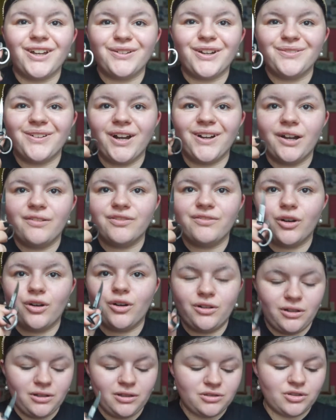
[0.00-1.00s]
I've got
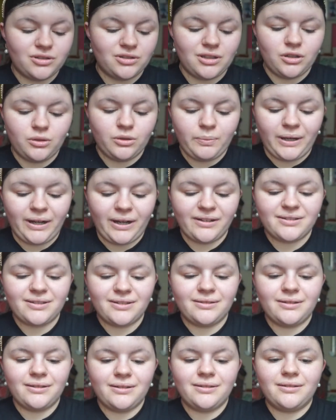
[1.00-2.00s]
just a little pair of
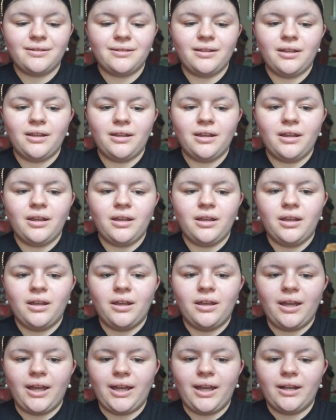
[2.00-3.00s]
scissors,
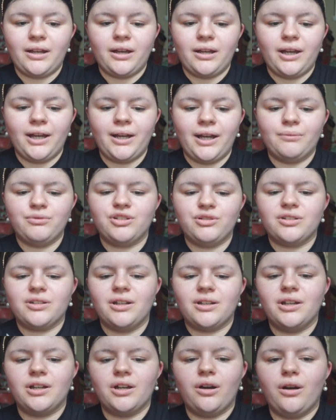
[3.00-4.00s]
and I am just going
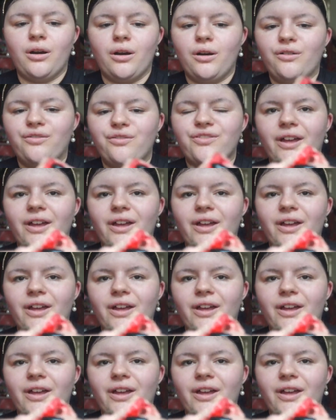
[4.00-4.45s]
to cut off that